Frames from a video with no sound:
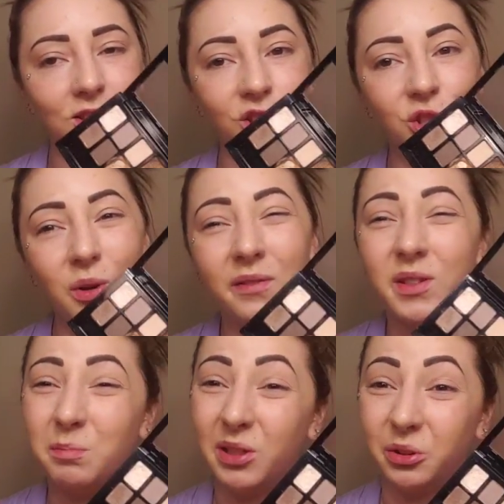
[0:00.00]
you have
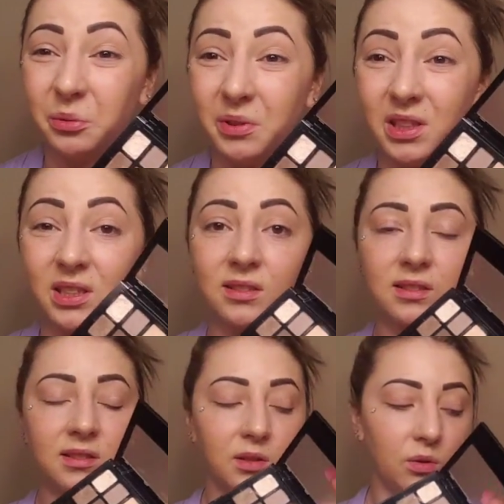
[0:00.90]
to build with these.
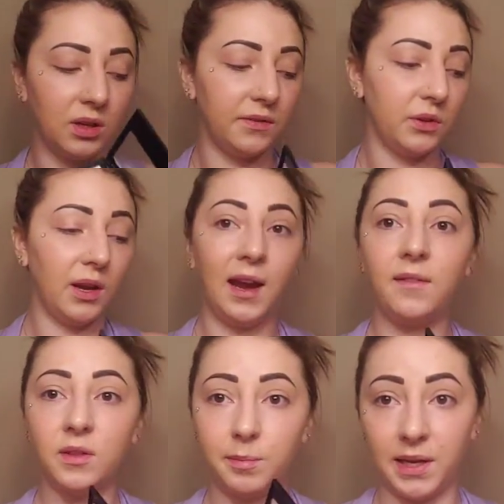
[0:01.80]
So if you
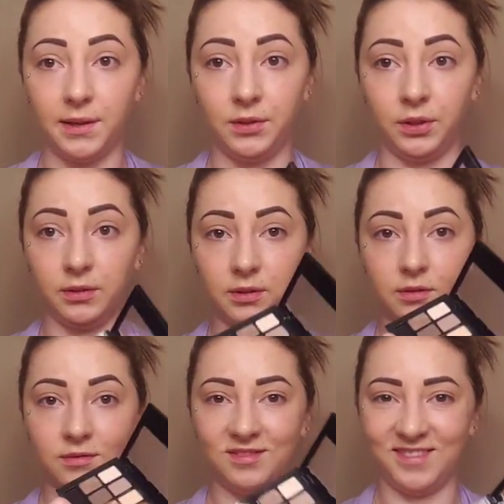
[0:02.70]
have the patience,
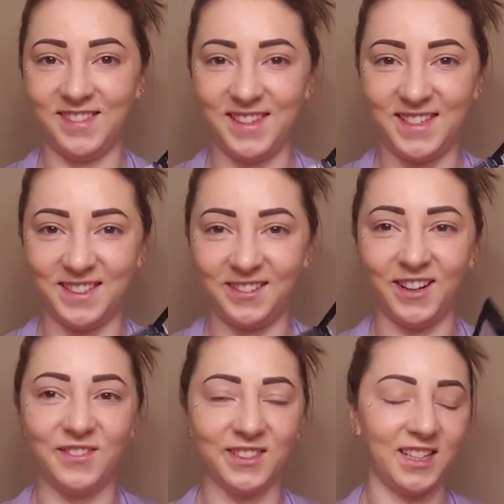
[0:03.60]
these are
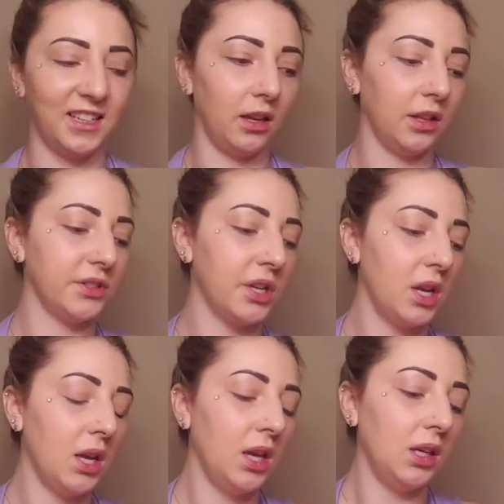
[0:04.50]
great for $10.
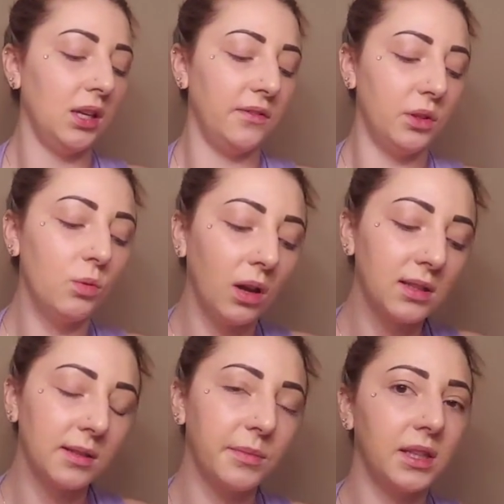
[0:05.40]
If you
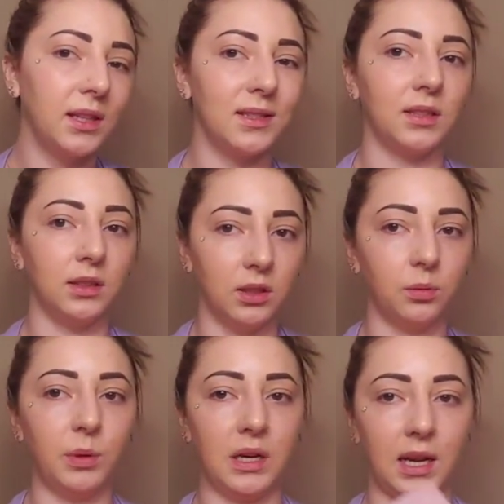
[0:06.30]
want something that's a little
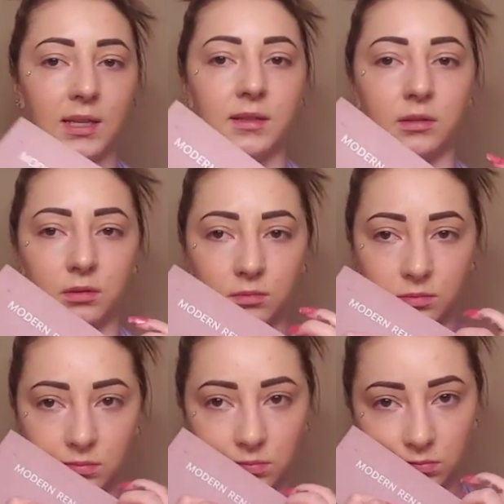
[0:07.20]
bit nicer,
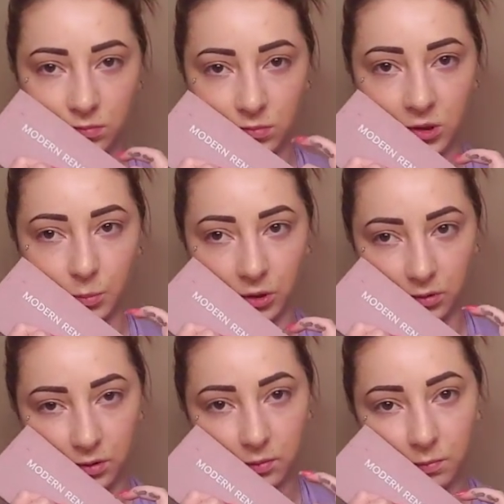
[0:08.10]

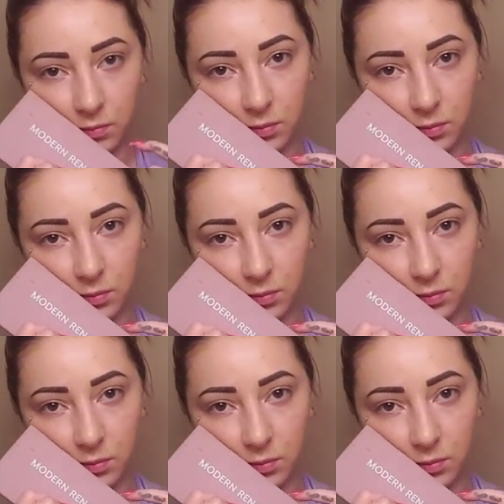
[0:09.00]
splurge.